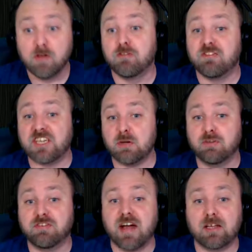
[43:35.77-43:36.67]
video
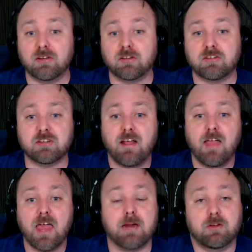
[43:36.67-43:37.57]
files, and